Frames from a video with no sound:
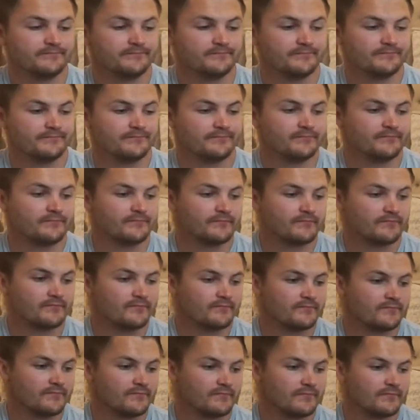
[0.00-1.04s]

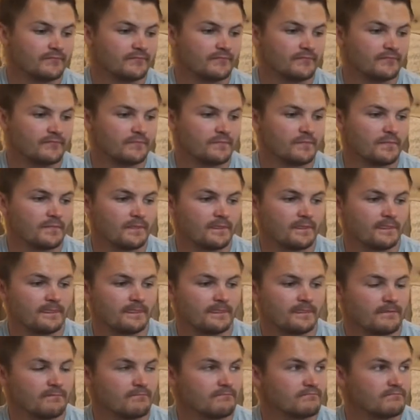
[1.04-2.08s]

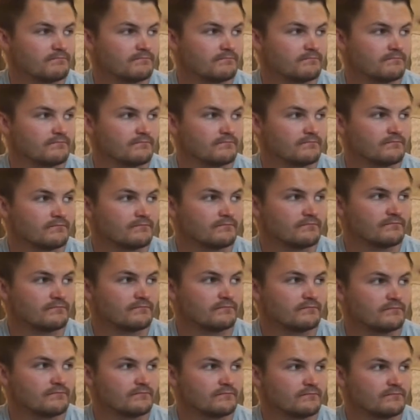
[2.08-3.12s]

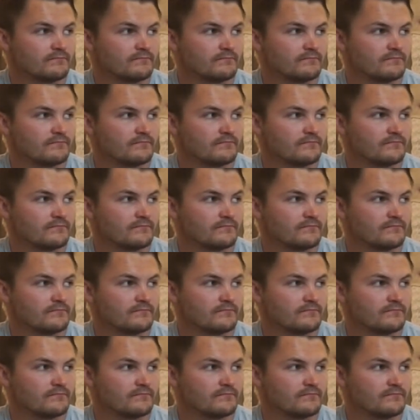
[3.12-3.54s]
[no speech]